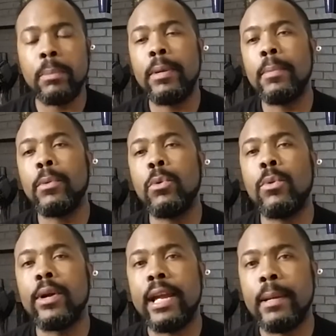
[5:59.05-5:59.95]
or people
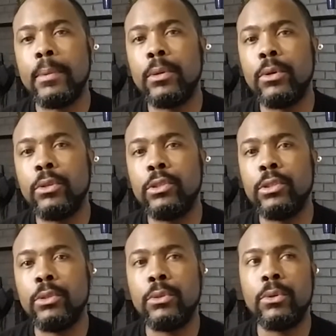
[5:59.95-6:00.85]
who are able
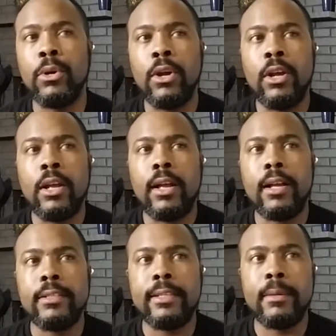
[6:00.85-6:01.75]

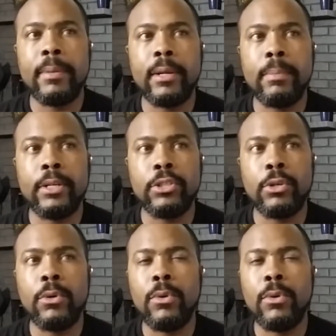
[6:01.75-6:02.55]
to see the bigger picture,